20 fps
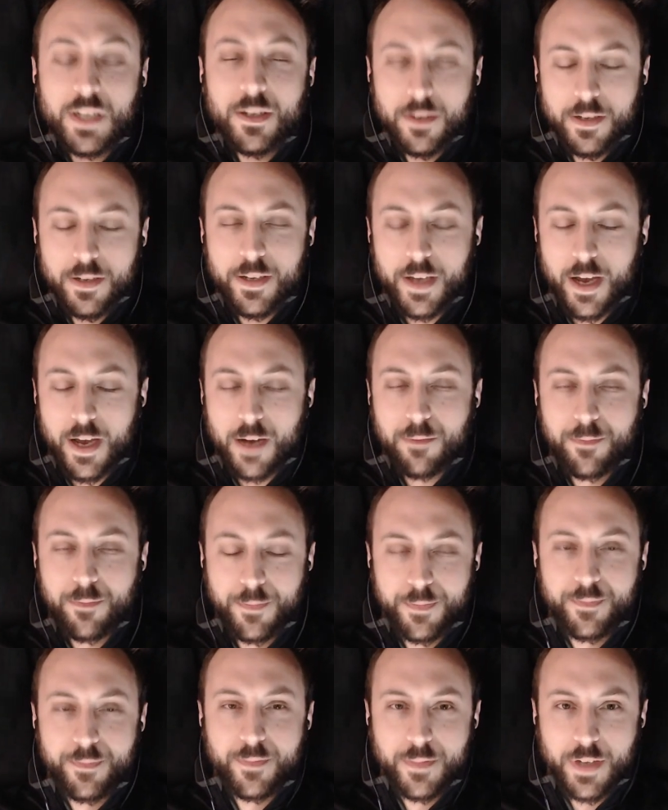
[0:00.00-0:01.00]
Yeah.
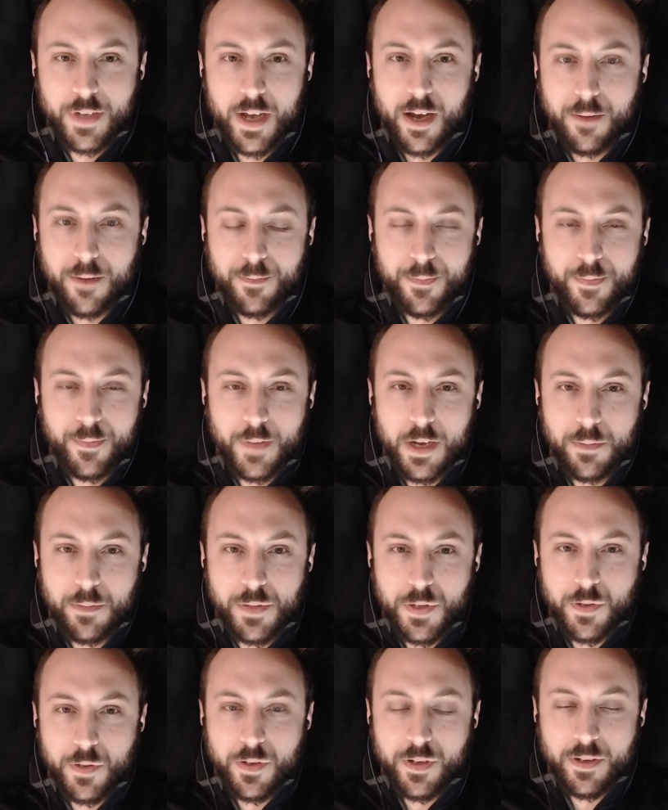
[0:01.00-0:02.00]
Yeah, you know,
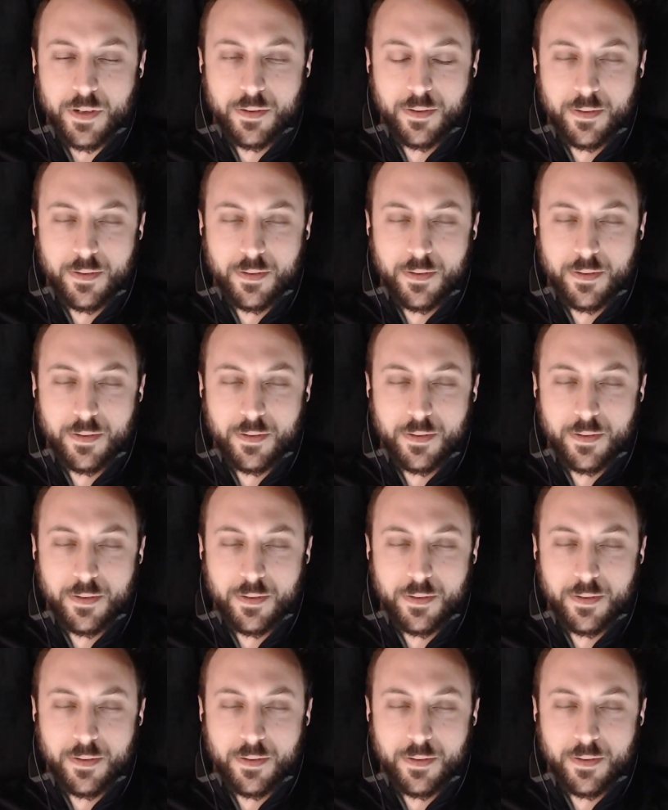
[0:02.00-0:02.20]
absolutely.